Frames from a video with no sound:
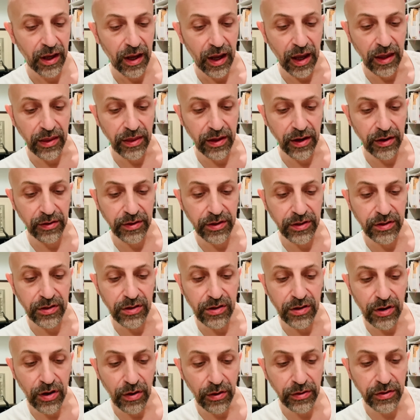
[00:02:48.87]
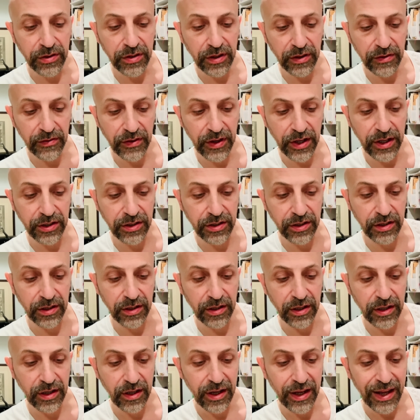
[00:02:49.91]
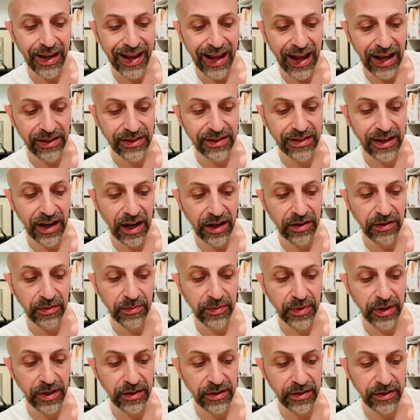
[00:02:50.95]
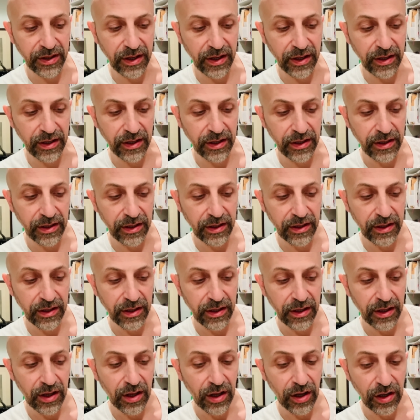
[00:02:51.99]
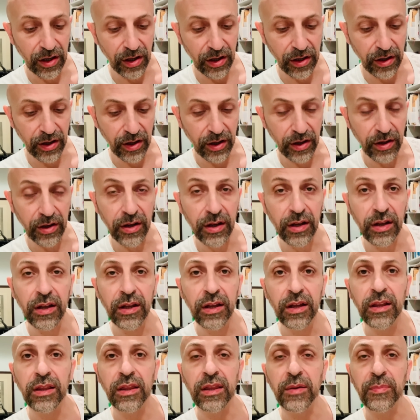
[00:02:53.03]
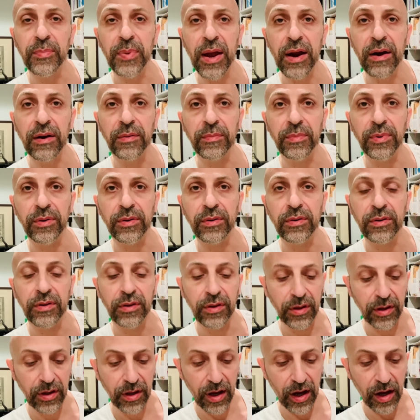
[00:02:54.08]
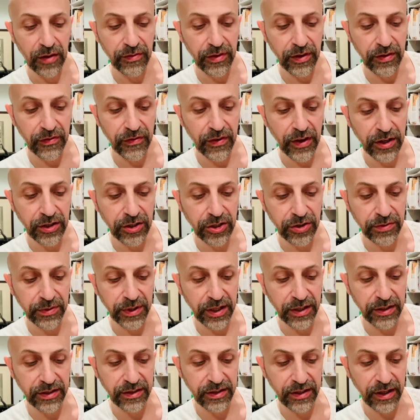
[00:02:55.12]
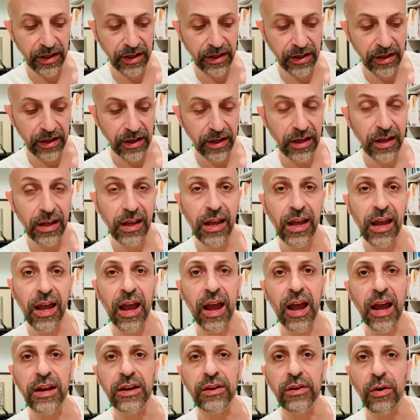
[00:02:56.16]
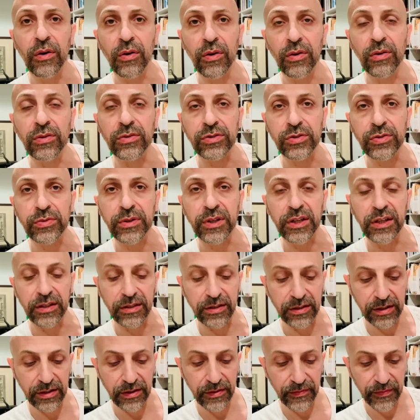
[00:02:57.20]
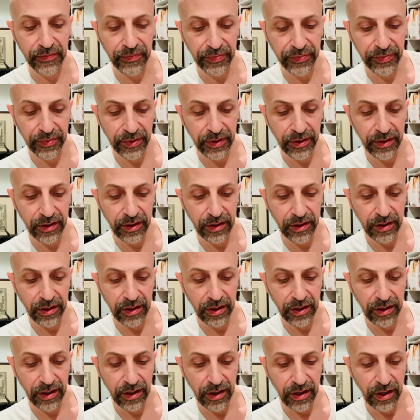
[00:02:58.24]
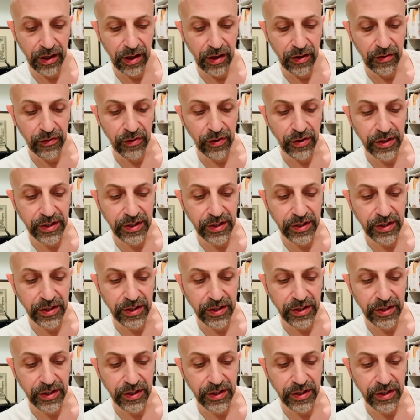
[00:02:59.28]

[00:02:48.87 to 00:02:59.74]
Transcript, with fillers: And there is no salvation outside of me, son. Learn the parable of the fig tree, son, and all trees. For